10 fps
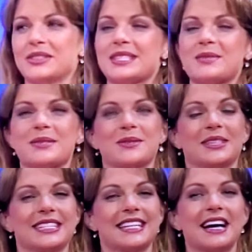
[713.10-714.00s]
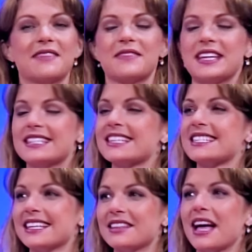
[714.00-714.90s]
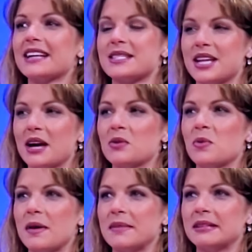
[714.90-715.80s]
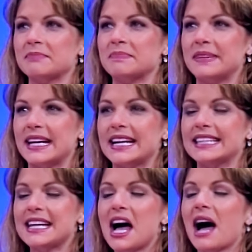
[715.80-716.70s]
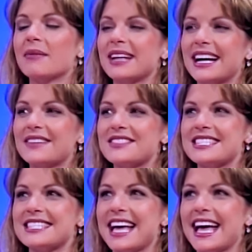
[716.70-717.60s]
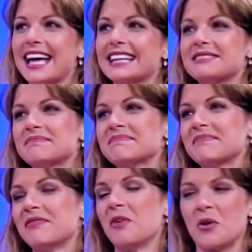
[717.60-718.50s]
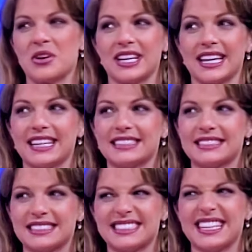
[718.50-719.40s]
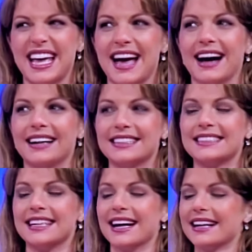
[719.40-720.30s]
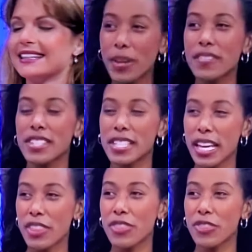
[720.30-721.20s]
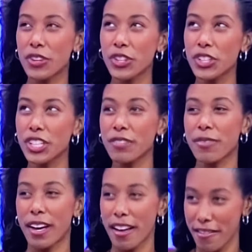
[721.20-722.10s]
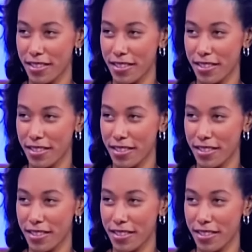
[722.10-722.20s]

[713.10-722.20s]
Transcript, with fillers: Oh, this one's really tough. He, because he likes young women, but I'm gonna have to say 40. 40, yeah. Nicole? I'm gonna have to say 35.